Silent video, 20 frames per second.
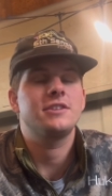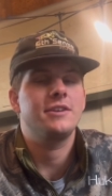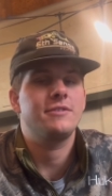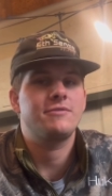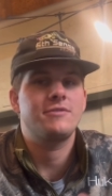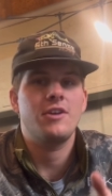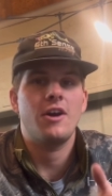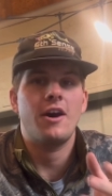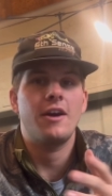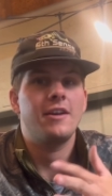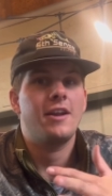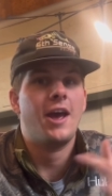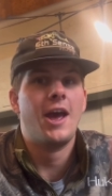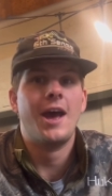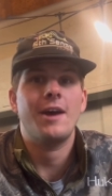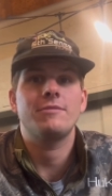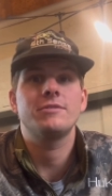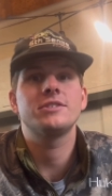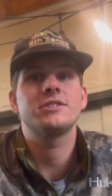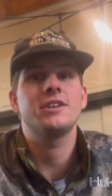if not
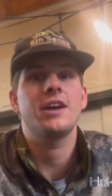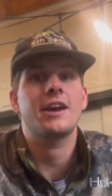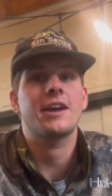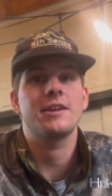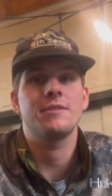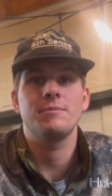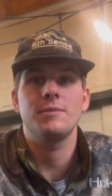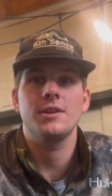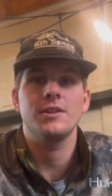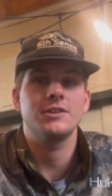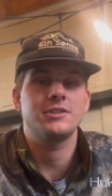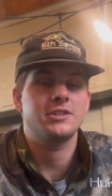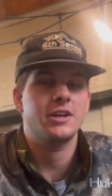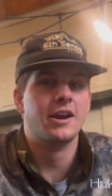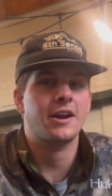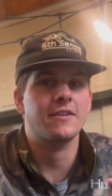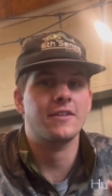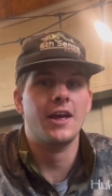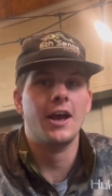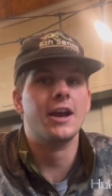half a second,
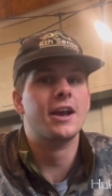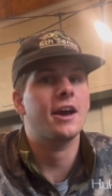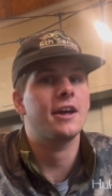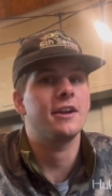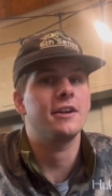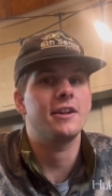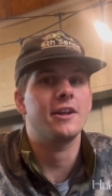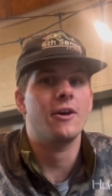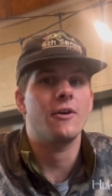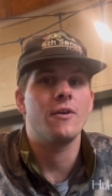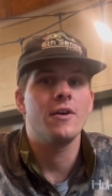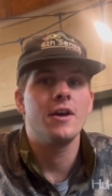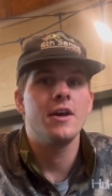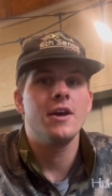millisecond, that kind of deal.